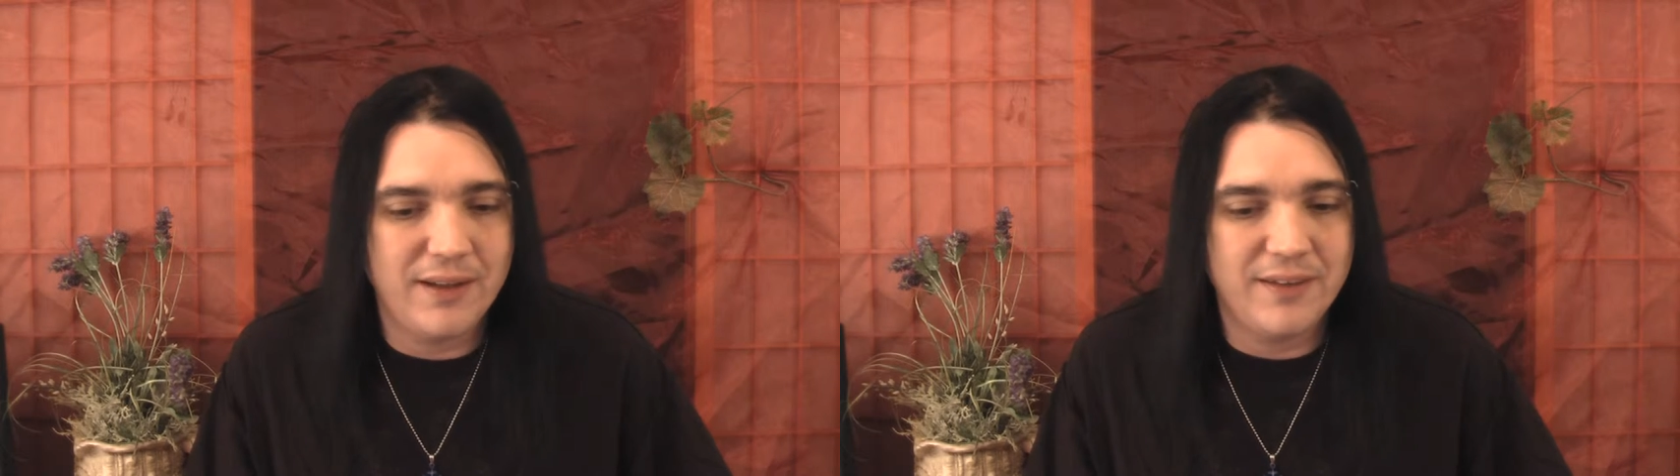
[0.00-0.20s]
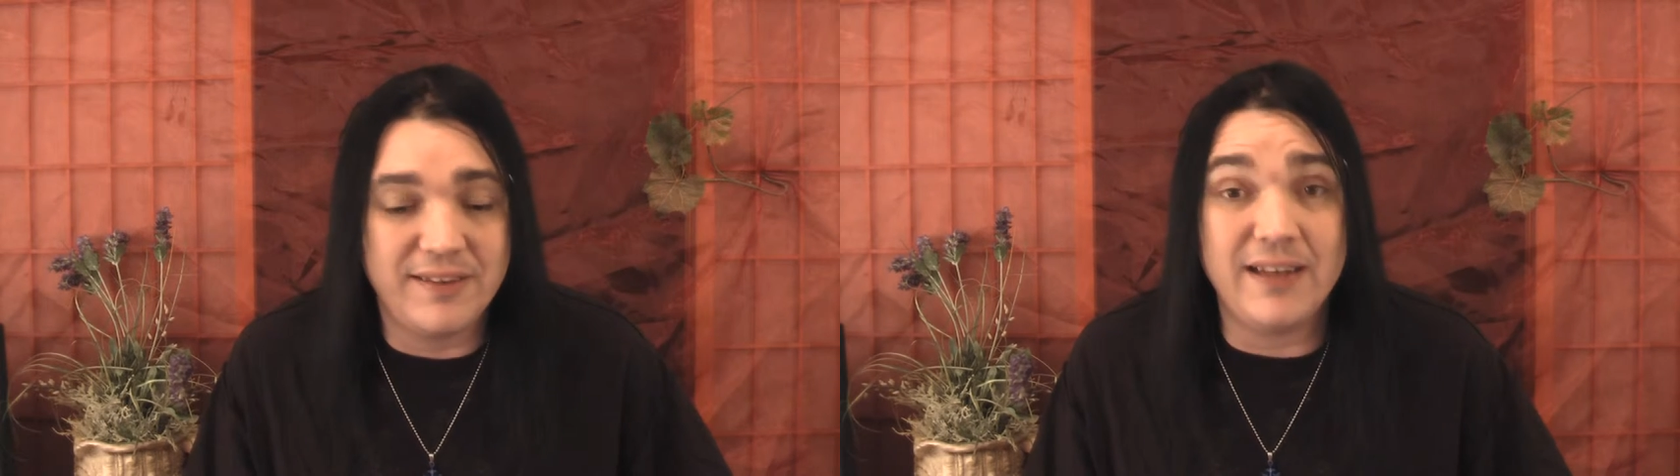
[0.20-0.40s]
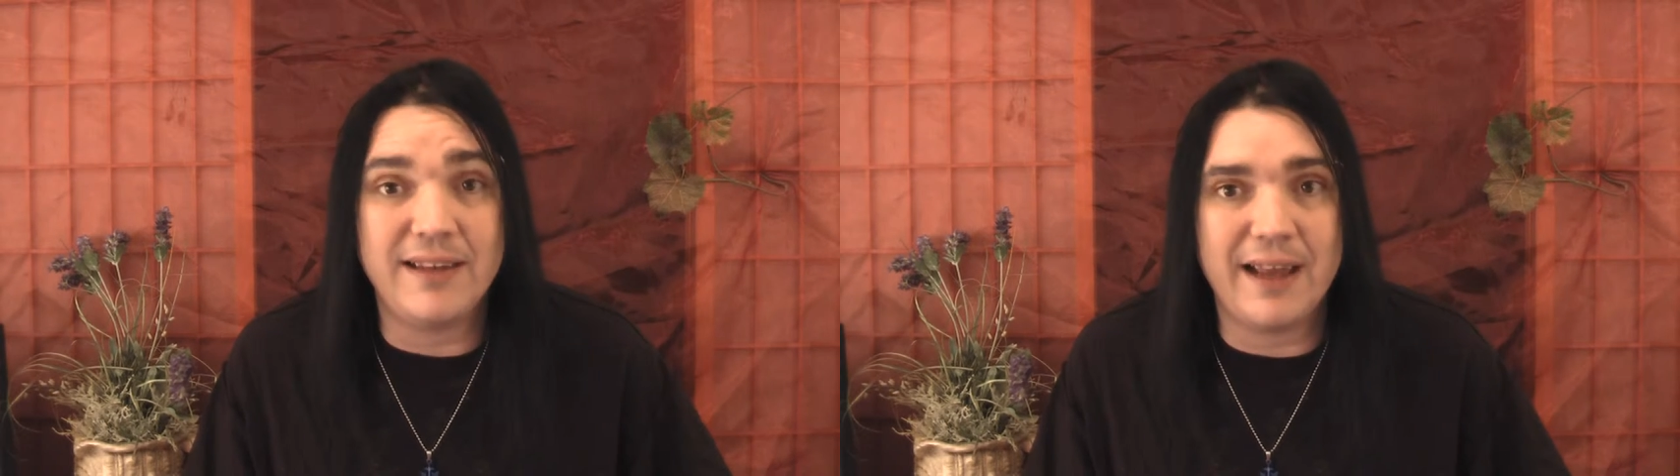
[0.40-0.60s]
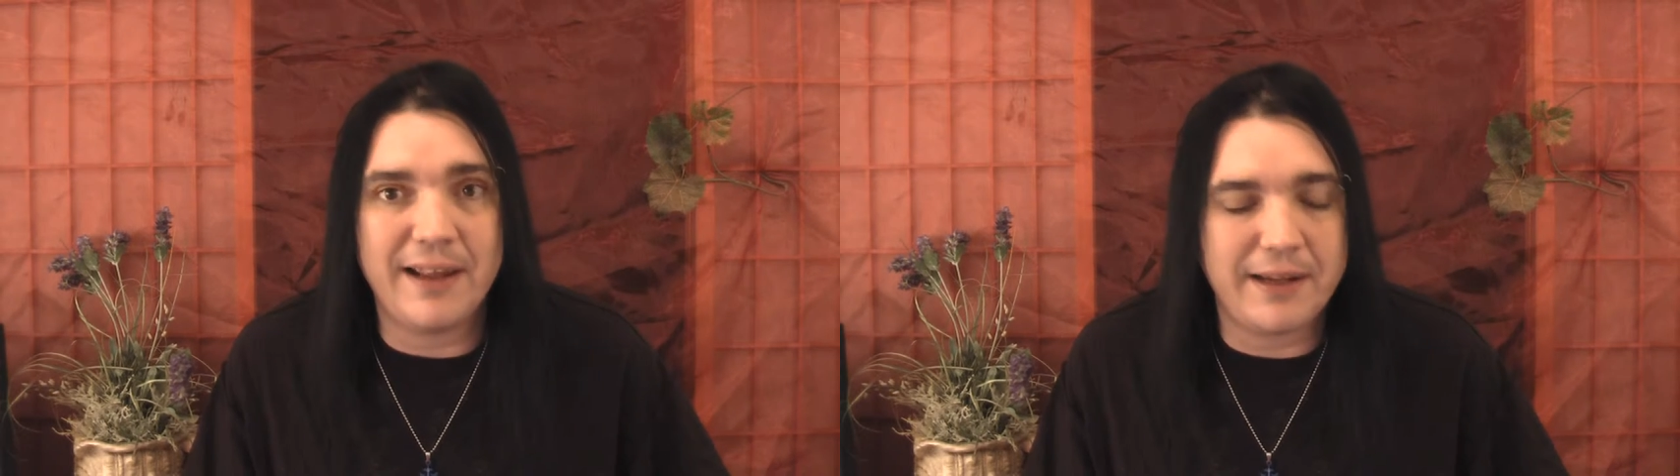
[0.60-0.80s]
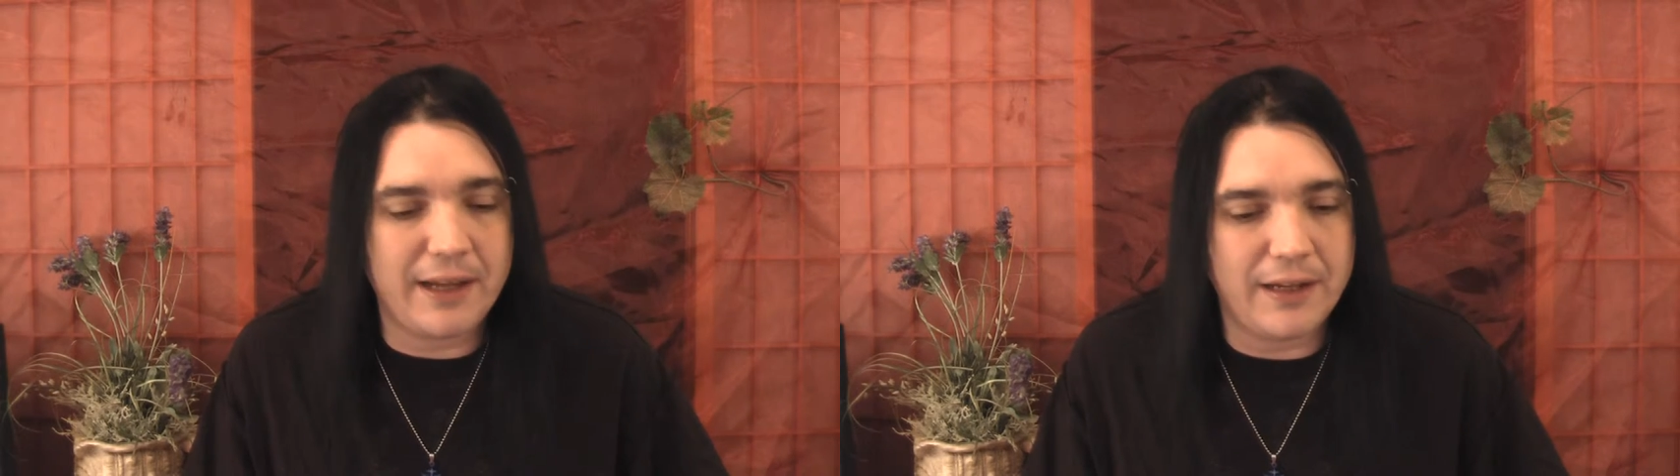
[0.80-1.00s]

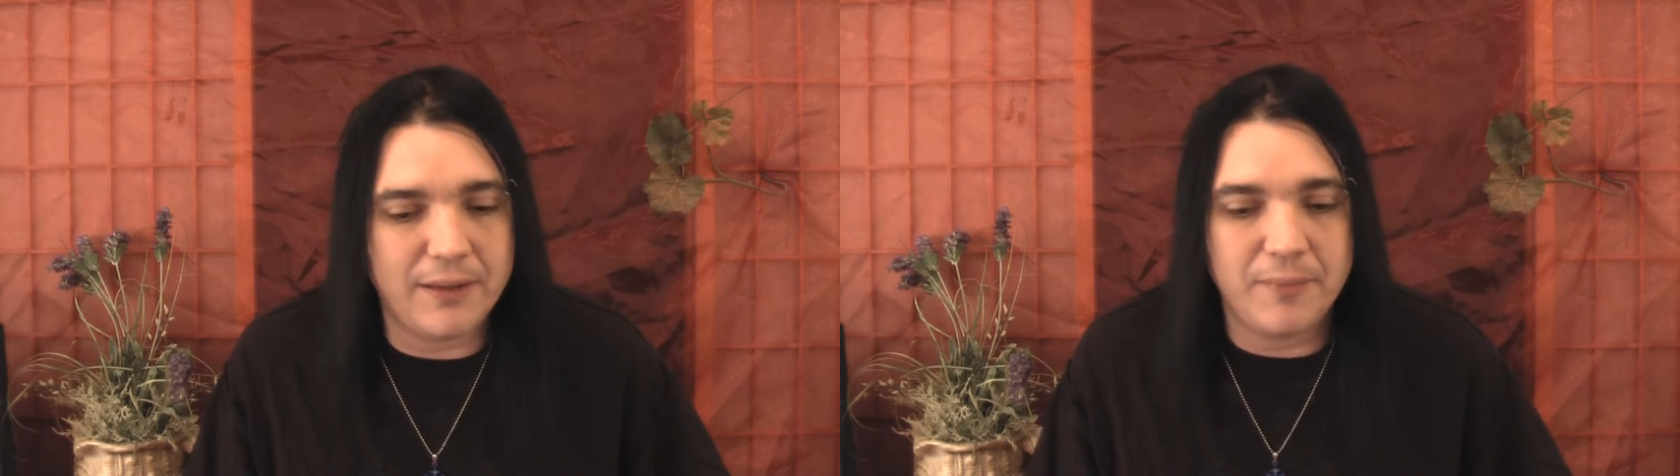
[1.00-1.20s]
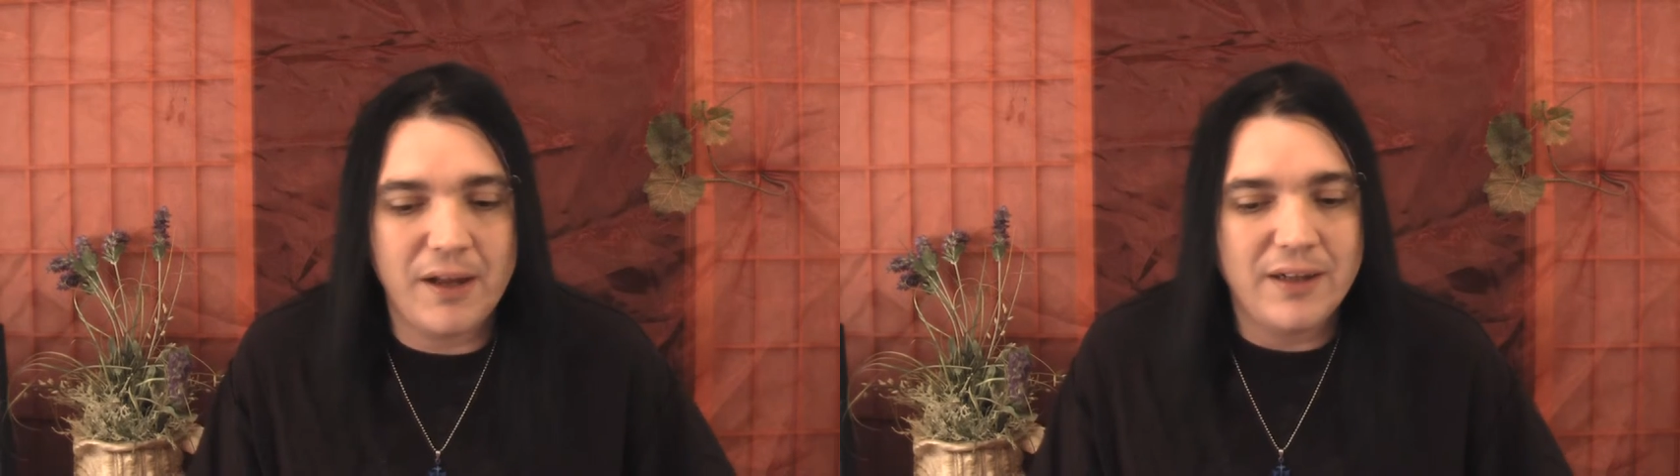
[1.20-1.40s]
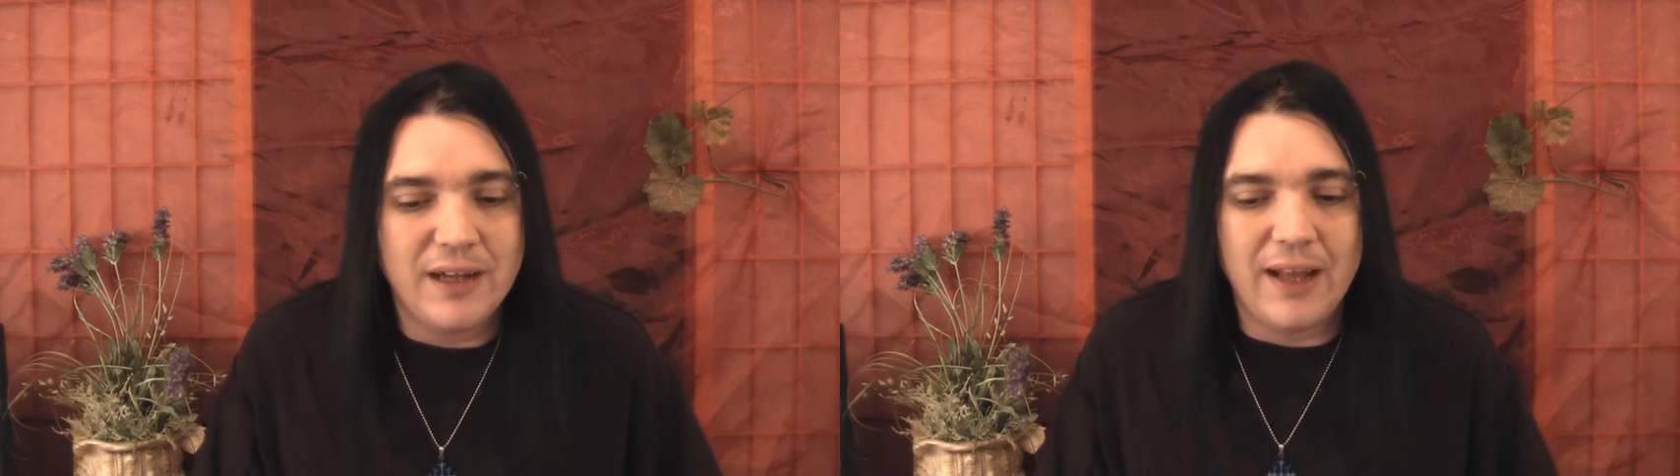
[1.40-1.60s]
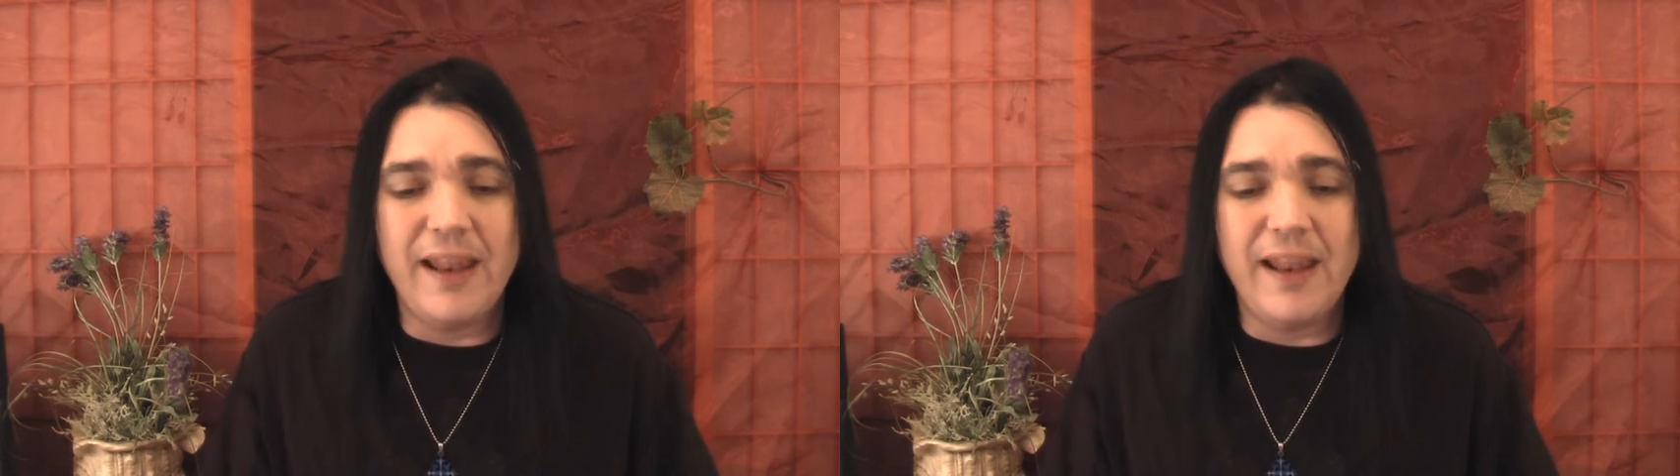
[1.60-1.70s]
satanic kingdom, uh,